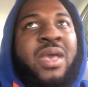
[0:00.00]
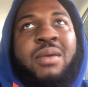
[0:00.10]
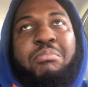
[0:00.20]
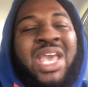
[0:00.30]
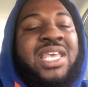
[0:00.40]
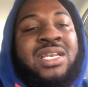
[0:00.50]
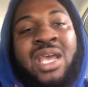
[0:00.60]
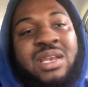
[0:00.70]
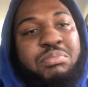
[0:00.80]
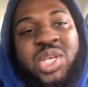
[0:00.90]
making
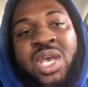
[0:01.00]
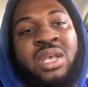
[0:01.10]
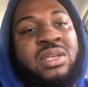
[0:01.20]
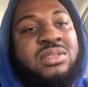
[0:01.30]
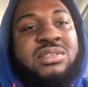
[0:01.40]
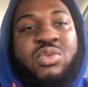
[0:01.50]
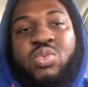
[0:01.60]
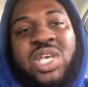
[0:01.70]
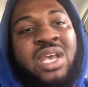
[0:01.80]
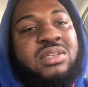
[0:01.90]
NBA
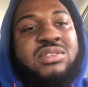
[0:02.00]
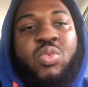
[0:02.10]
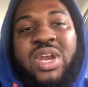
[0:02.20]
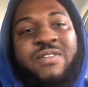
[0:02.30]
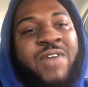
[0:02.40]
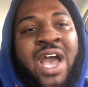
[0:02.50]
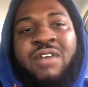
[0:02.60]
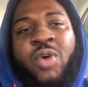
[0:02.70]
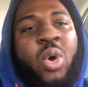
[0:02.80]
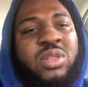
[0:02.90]

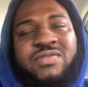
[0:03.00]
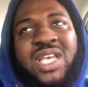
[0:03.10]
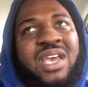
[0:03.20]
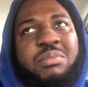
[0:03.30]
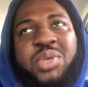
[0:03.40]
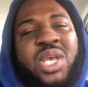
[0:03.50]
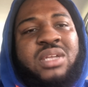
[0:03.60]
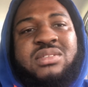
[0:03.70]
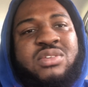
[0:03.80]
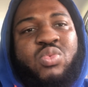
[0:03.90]
2K25, all of the
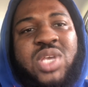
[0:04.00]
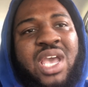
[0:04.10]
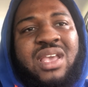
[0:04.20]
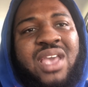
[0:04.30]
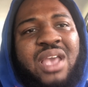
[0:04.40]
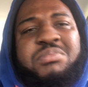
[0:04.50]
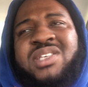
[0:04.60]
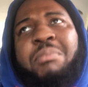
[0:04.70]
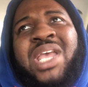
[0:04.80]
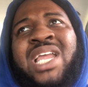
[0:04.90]
NBA 2K games.
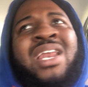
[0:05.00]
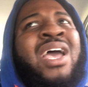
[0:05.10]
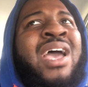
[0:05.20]
I mean,